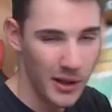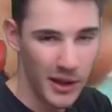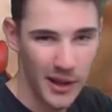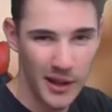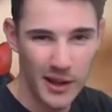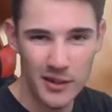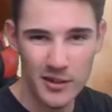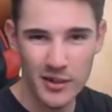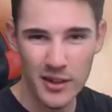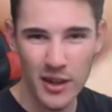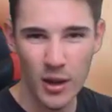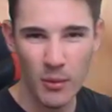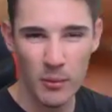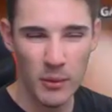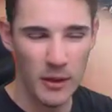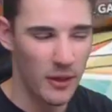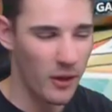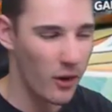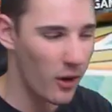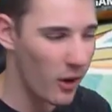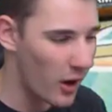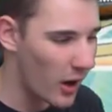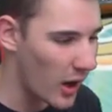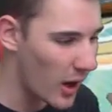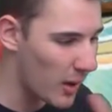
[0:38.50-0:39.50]
Please give me
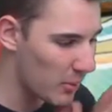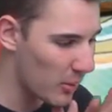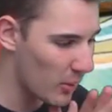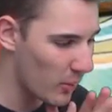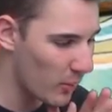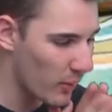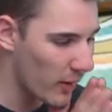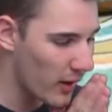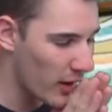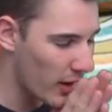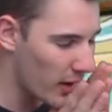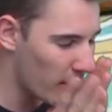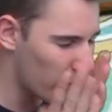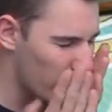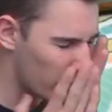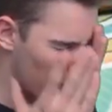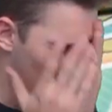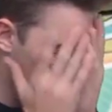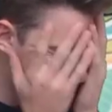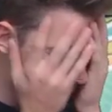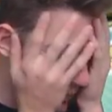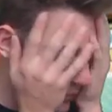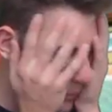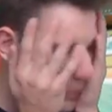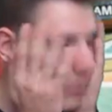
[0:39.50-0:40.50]
the hyper rare
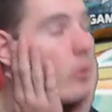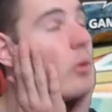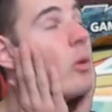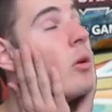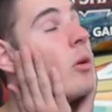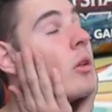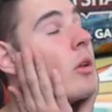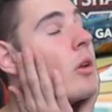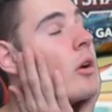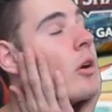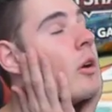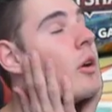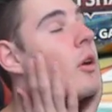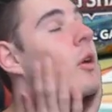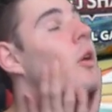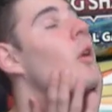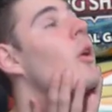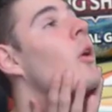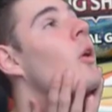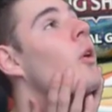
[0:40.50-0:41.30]
Tapu Bulu